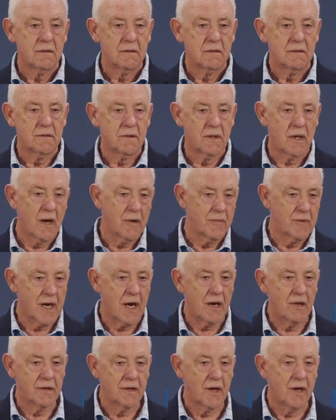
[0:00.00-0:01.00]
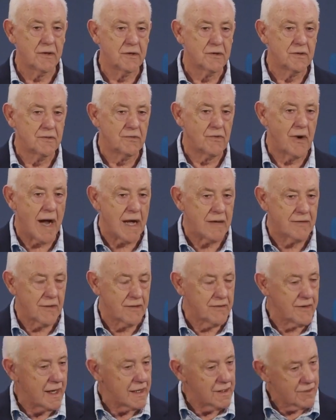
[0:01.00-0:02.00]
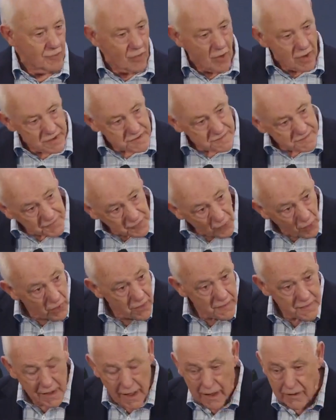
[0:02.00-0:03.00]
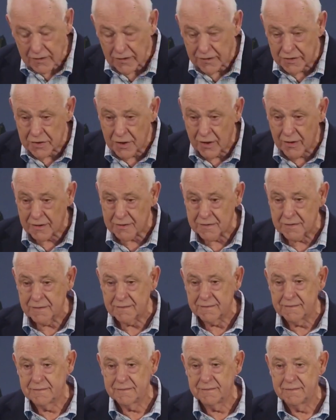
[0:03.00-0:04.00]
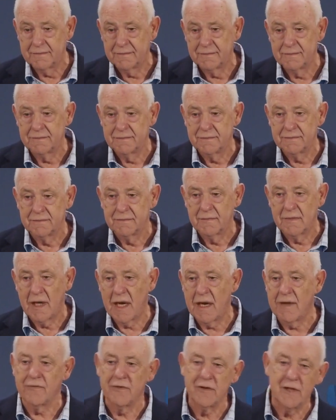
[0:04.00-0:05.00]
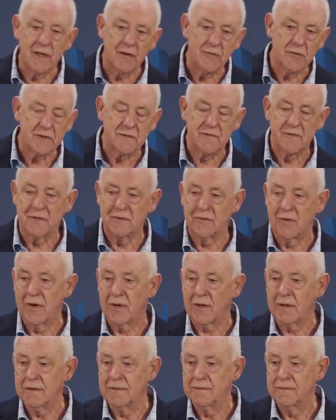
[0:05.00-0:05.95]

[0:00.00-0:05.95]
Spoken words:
that I would hold on to rather than it was for the local church. Everything was for the work.